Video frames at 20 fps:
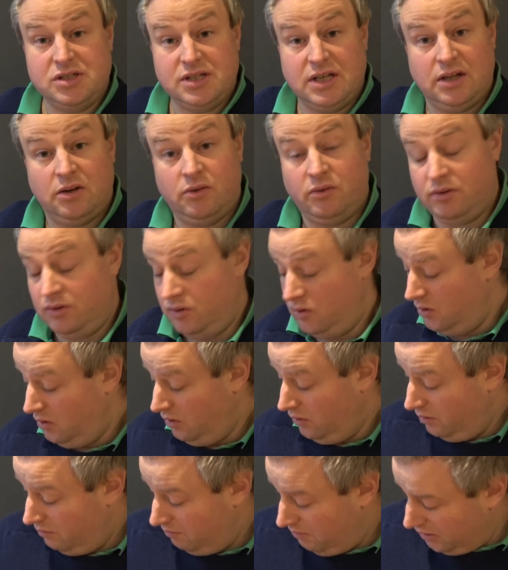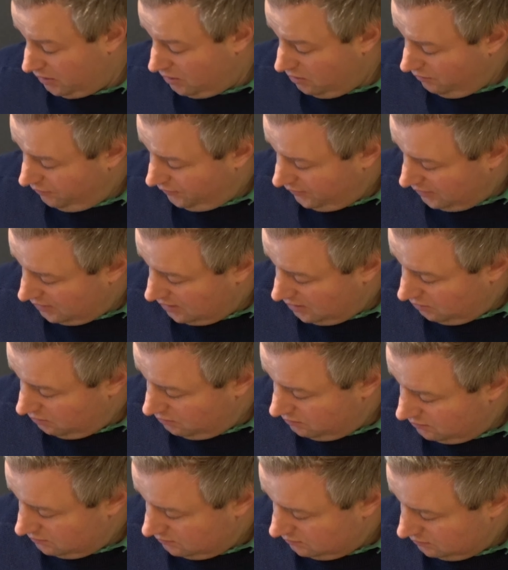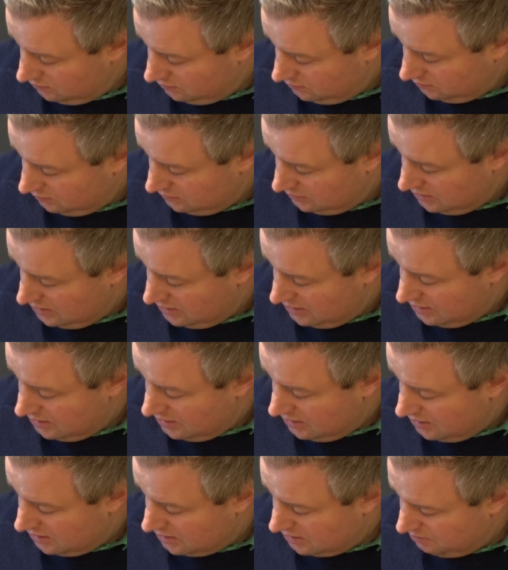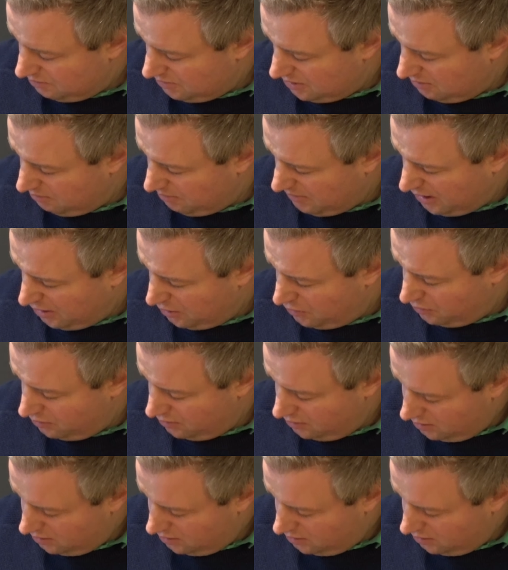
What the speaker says: down on my coffee now. It's been about